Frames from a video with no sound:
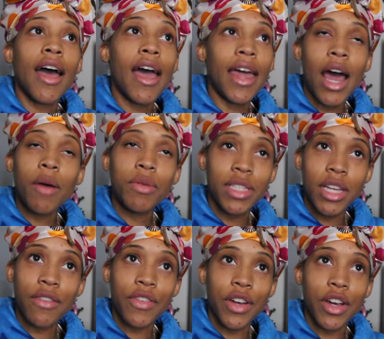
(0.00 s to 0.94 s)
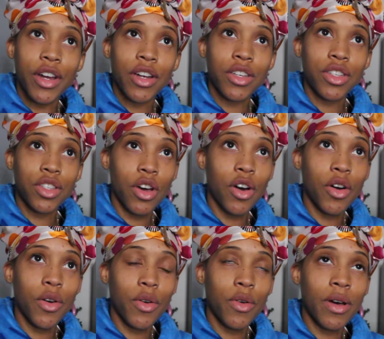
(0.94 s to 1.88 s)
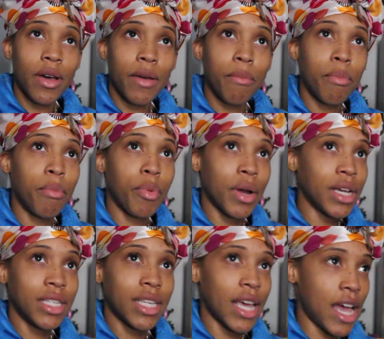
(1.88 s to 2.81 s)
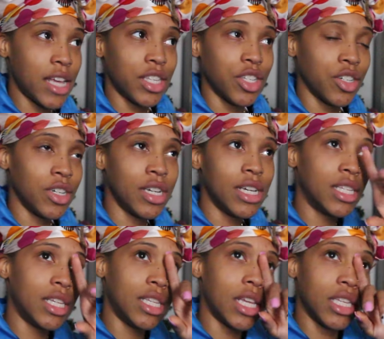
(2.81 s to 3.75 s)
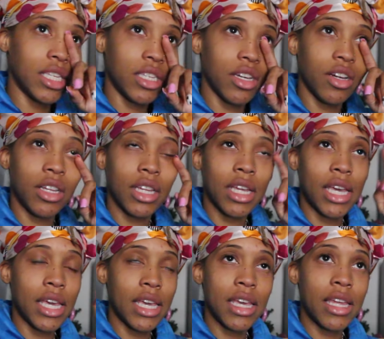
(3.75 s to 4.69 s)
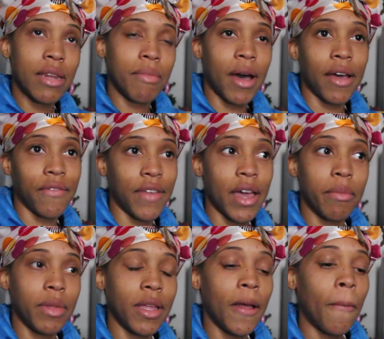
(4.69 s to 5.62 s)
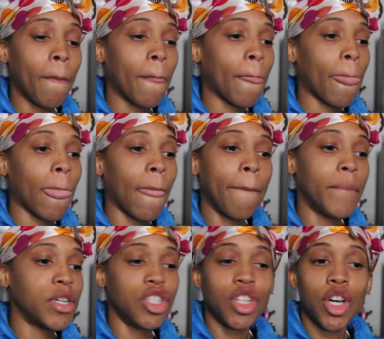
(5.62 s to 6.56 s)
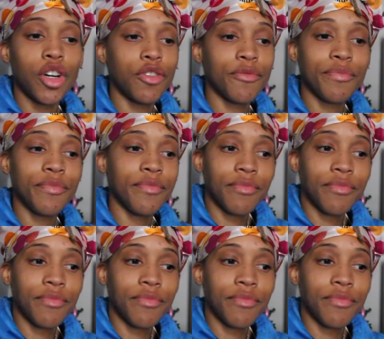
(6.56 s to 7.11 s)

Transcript: And I was there for her. So breast cancer isn't necessarily in my family, but you know,